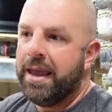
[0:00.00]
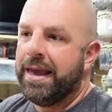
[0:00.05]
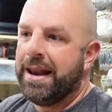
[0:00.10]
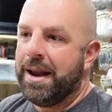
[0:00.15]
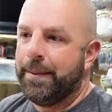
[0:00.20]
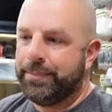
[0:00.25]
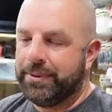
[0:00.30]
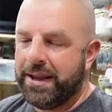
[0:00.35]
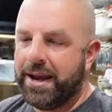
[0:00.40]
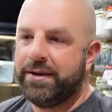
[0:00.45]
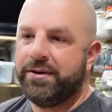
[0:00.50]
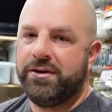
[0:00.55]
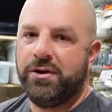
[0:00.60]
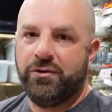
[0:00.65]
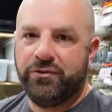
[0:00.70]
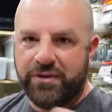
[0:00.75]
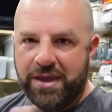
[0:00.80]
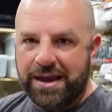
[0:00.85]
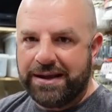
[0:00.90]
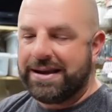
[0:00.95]
And I plan to
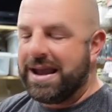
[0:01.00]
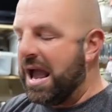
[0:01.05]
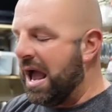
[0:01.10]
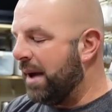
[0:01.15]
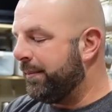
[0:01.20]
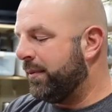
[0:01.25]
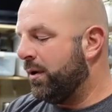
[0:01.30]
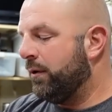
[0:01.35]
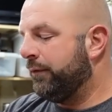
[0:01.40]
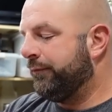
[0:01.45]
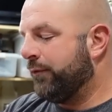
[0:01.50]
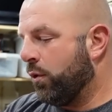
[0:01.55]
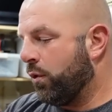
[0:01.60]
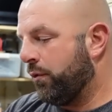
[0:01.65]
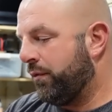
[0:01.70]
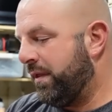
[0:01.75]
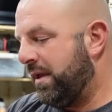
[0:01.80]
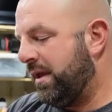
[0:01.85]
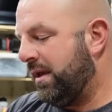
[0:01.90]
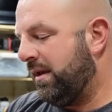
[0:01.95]
use that combo
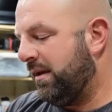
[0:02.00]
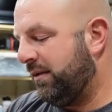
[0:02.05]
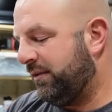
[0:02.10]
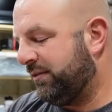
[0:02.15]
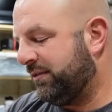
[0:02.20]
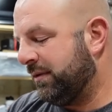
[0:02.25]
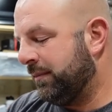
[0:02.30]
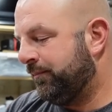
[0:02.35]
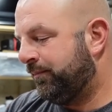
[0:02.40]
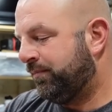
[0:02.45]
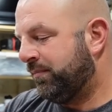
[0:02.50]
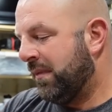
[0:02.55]
for these.